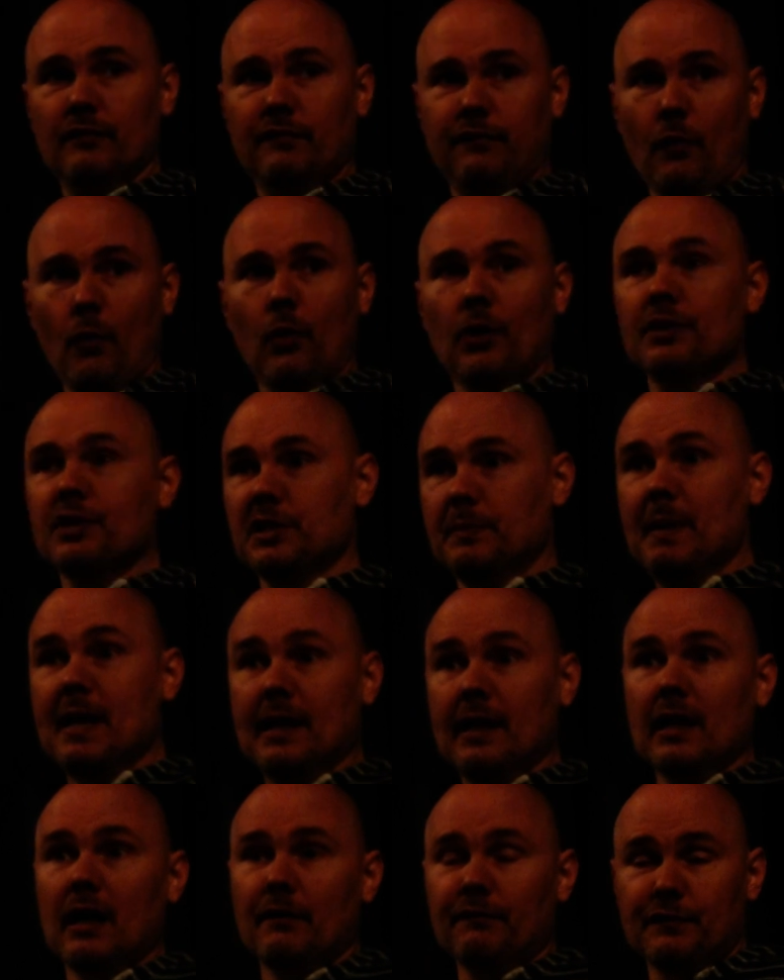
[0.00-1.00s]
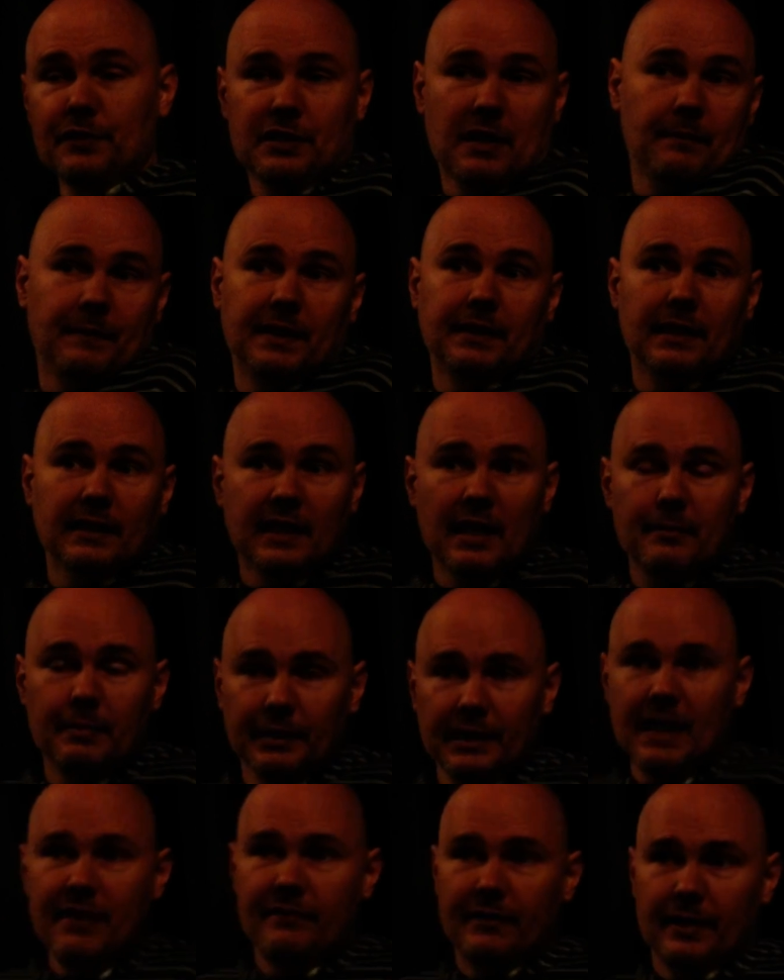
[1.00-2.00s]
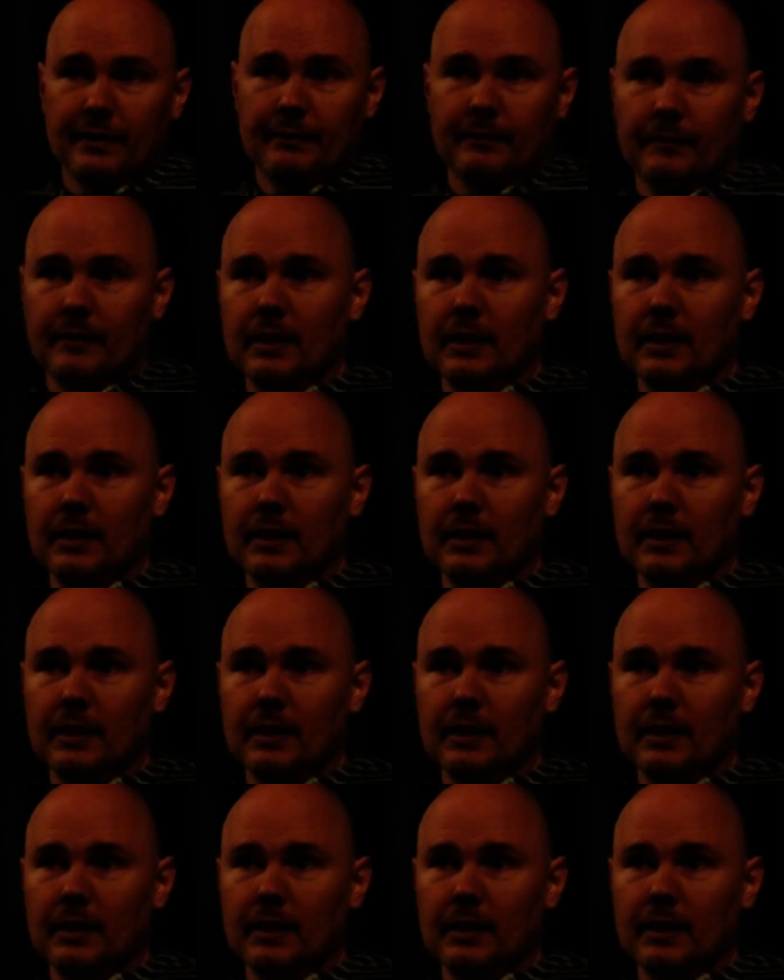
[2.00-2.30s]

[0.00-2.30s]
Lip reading: for speaking up for something that they believe in.